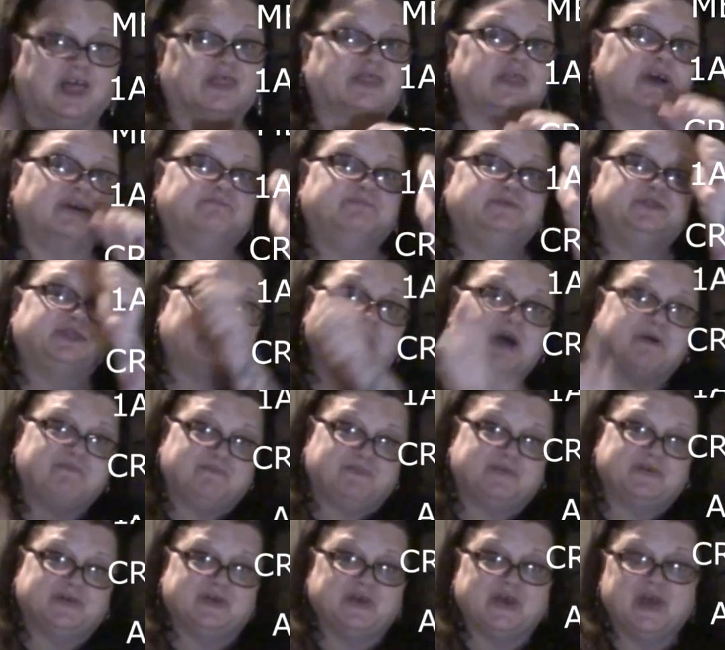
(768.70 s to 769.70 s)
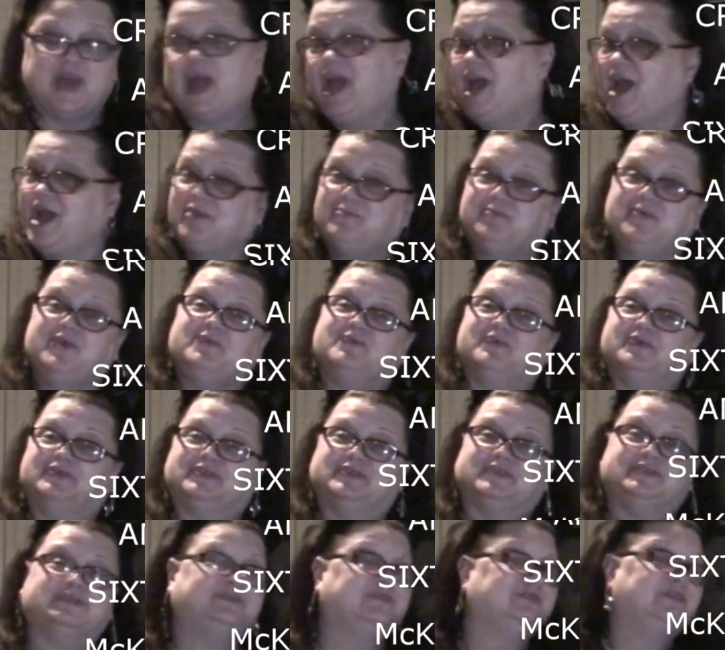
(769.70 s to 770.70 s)
Thumbs up, and we will
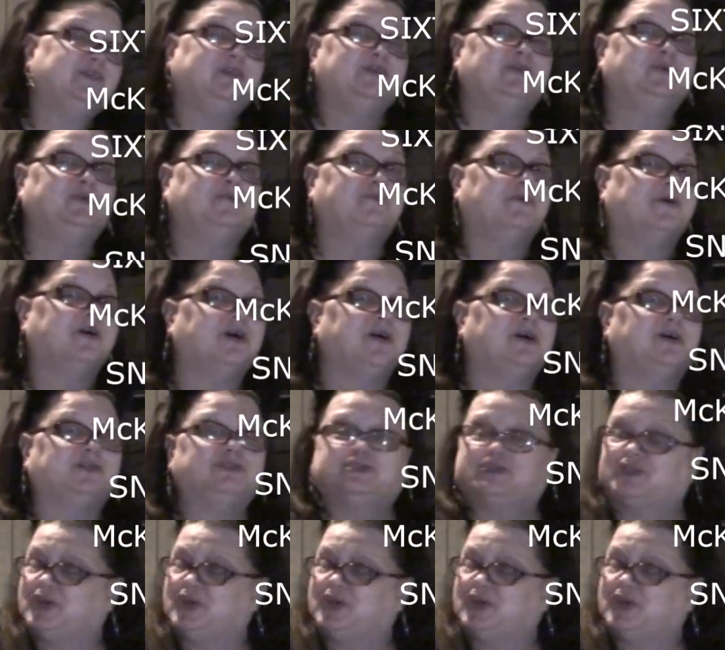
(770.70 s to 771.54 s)
see you all